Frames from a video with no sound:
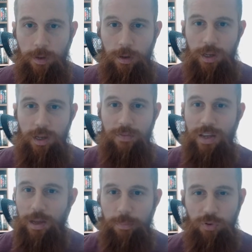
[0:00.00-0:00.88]
If the
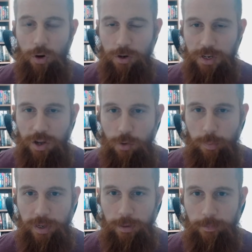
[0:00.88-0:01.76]
hips are already
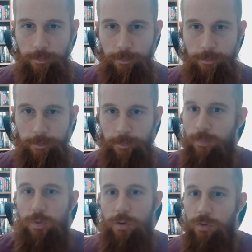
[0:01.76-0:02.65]
open,
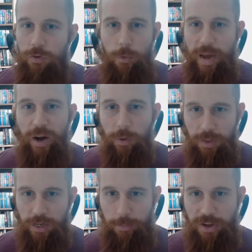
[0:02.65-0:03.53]
there's no power
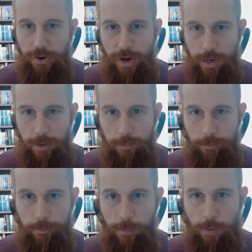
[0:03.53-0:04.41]
that can be created,
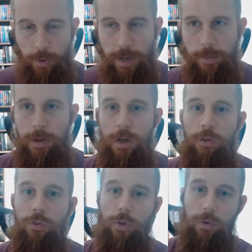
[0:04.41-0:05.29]
right?
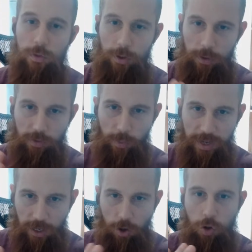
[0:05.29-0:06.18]
So if we
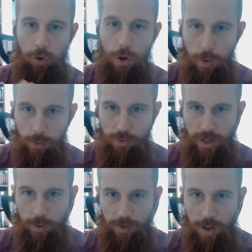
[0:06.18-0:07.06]
can close
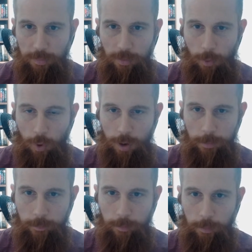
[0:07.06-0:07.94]
those hips more
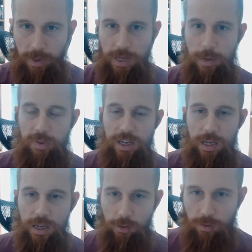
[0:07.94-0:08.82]
by keeping the
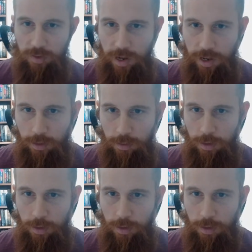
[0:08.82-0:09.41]
heels down,